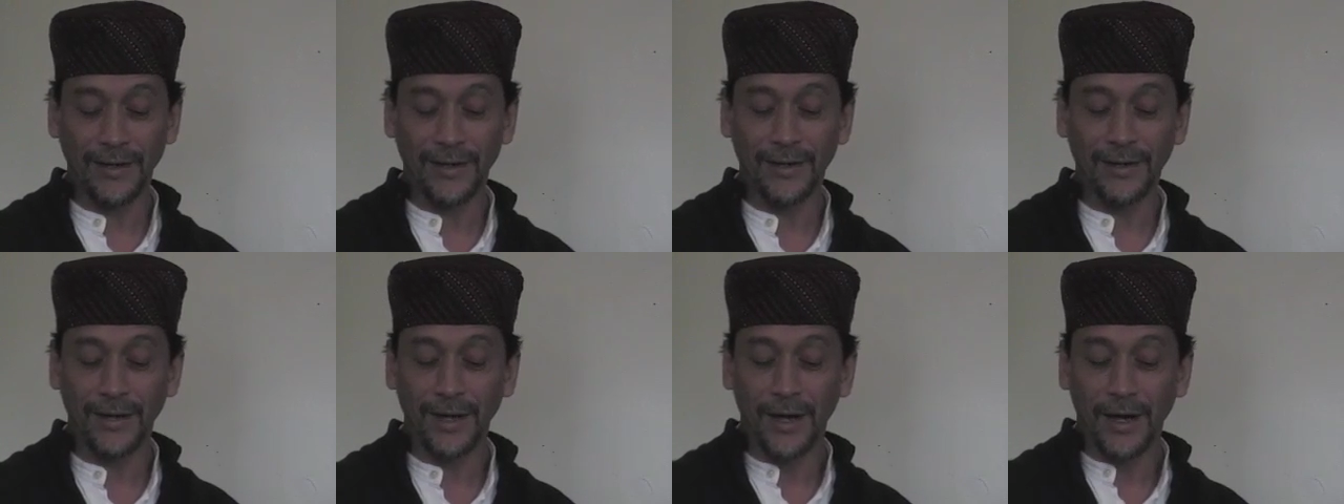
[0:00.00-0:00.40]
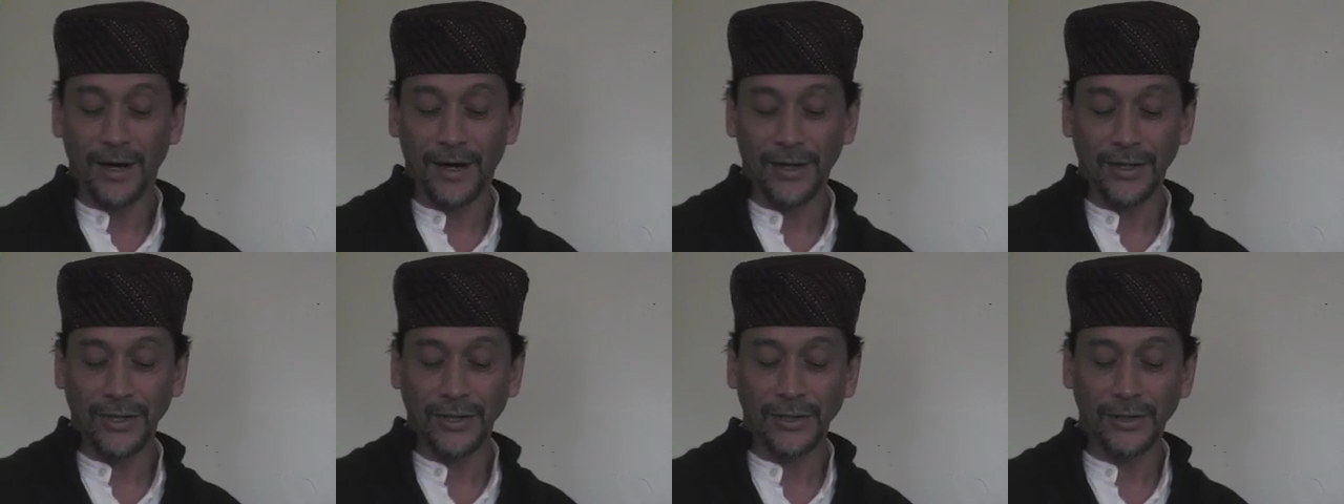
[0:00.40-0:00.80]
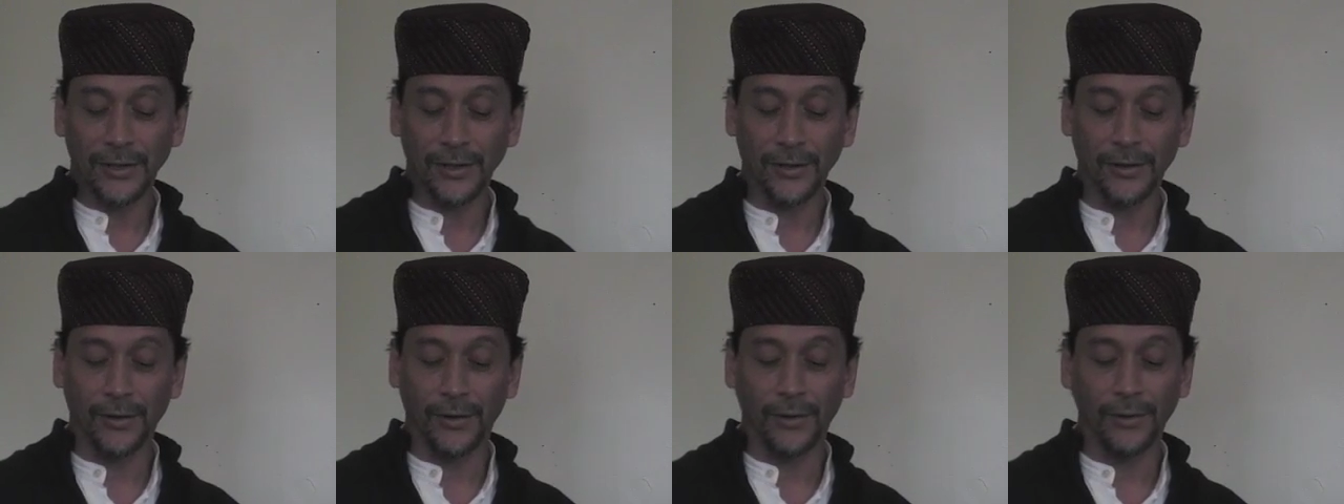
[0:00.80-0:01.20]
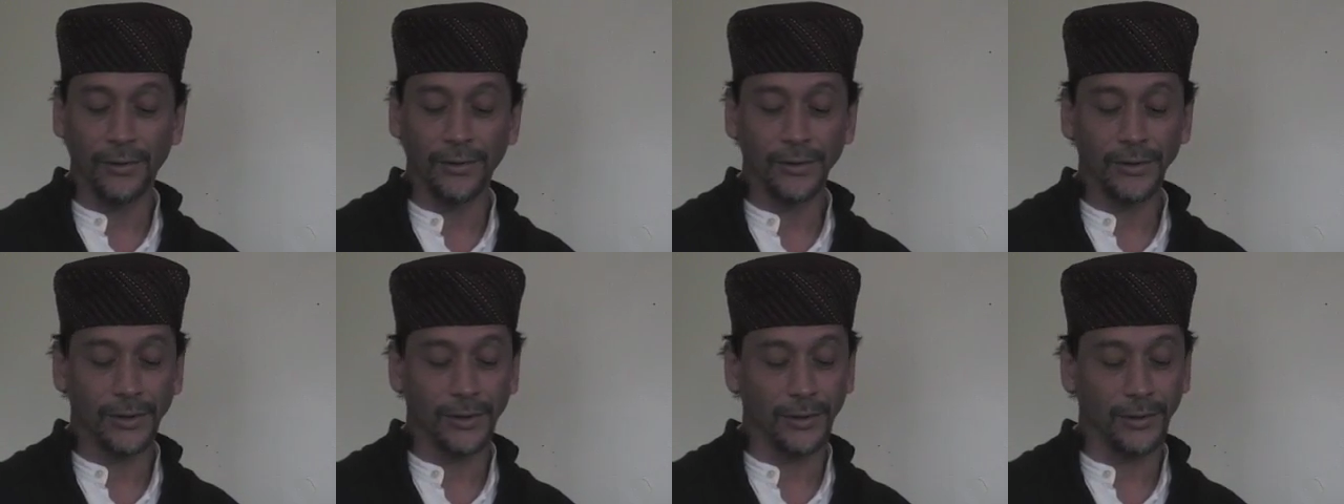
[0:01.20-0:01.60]
and I hustle her
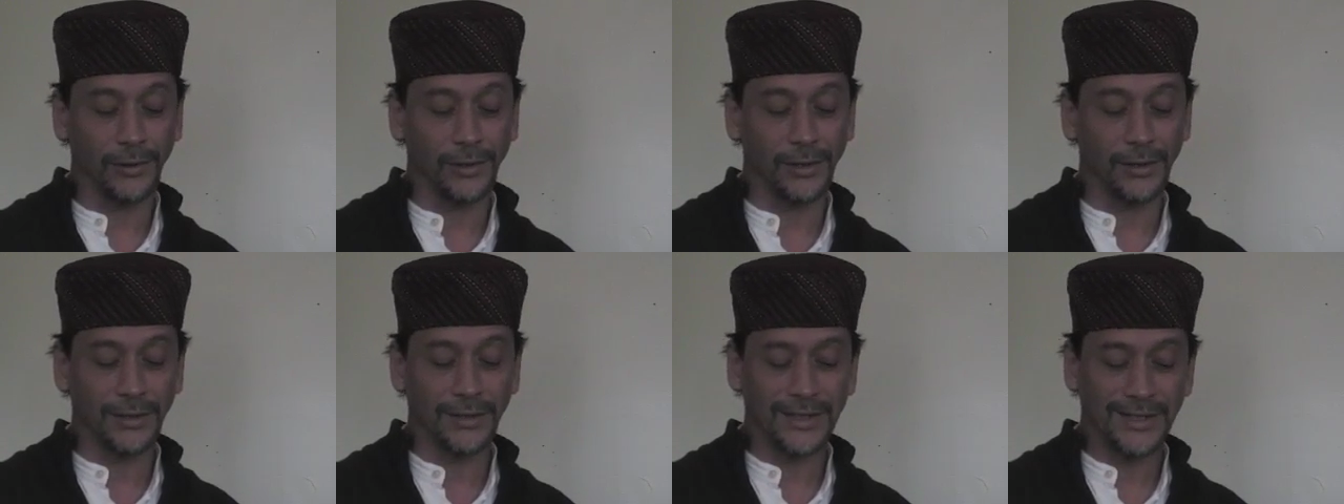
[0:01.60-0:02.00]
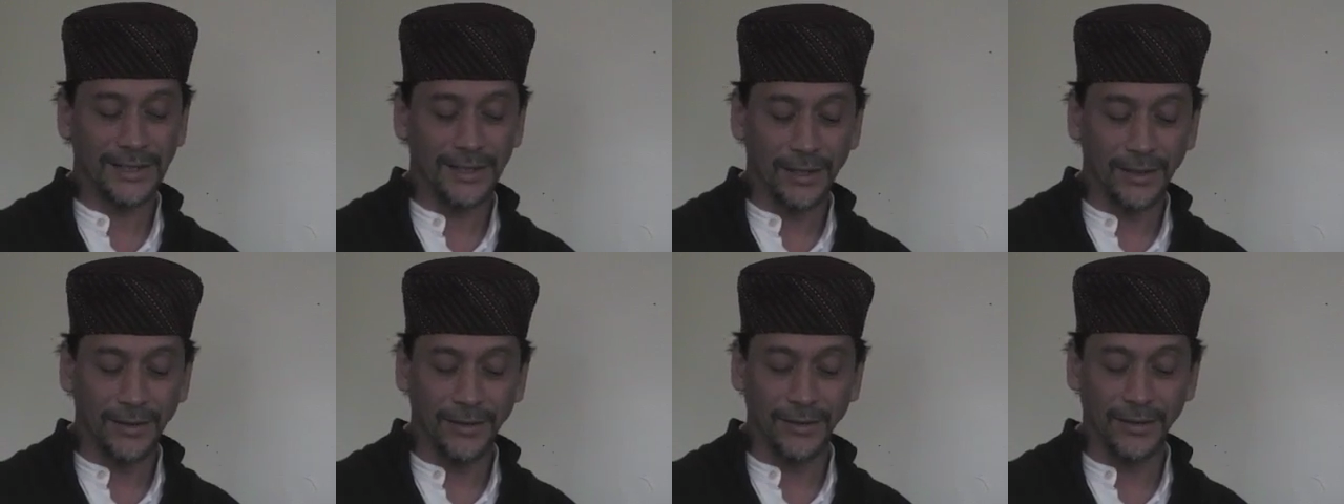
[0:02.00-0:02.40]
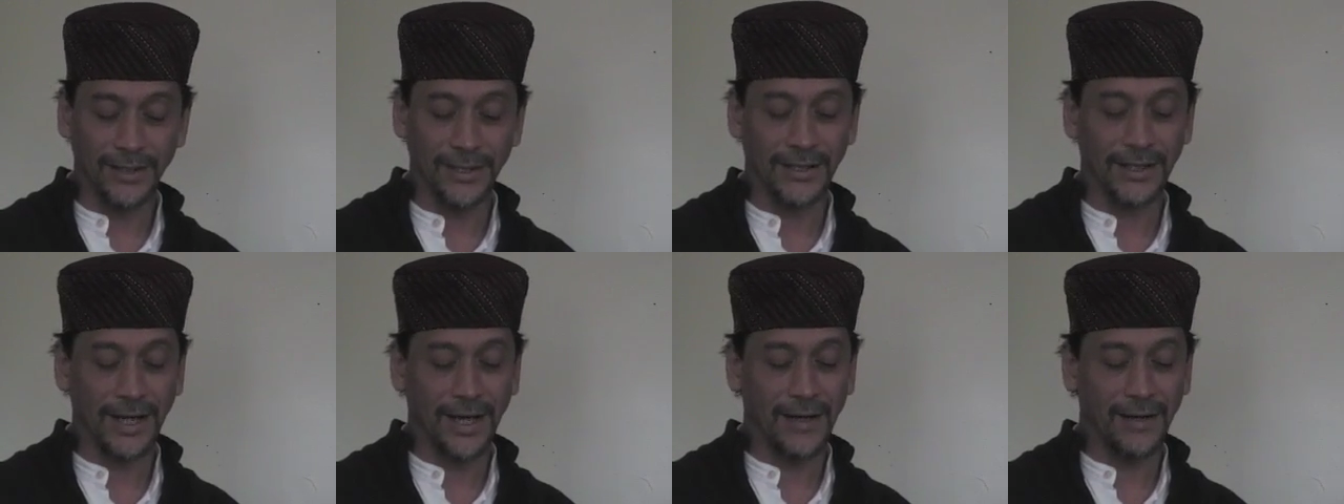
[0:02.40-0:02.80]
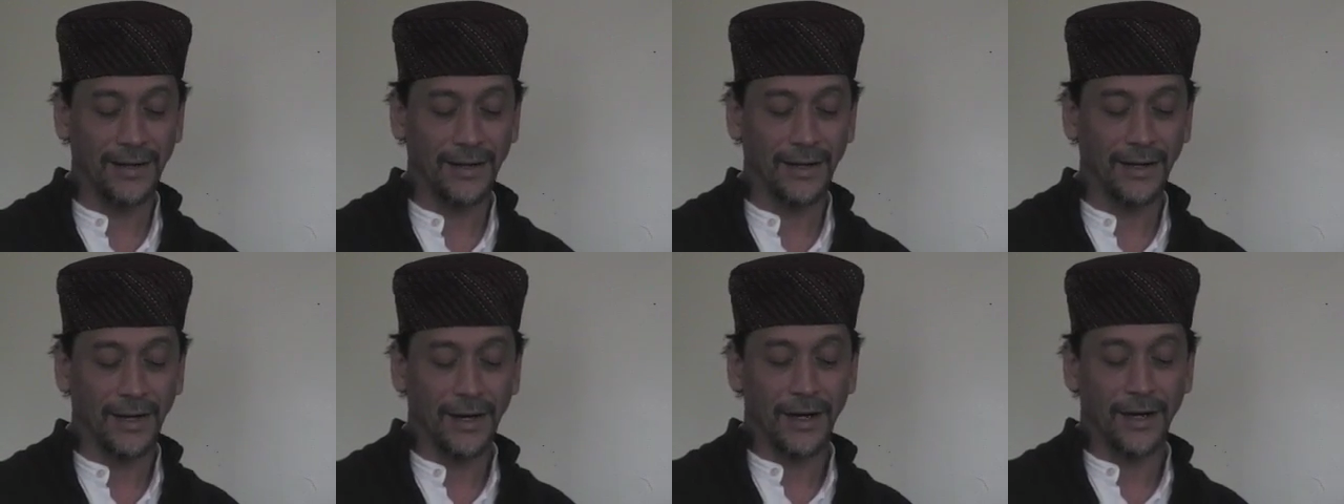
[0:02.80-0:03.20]
old
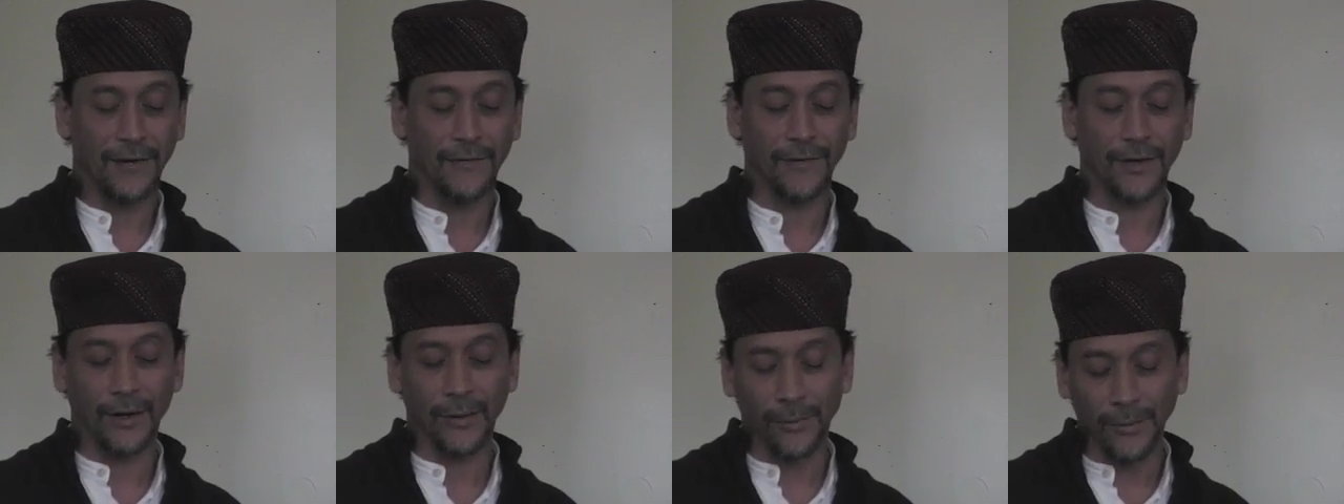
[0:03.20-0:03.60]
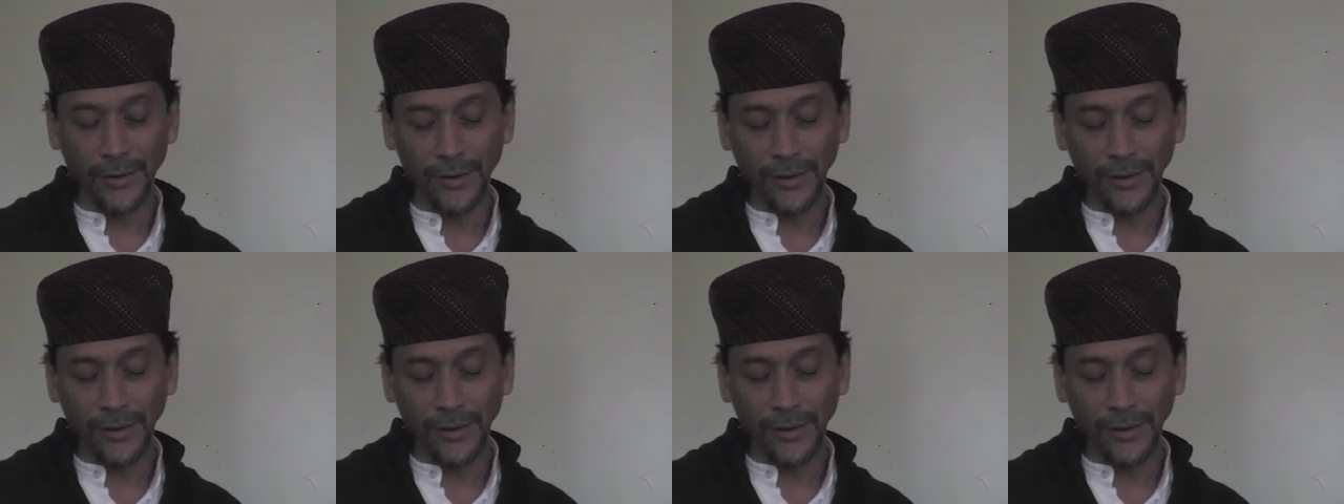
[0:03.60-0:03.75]
understanding of our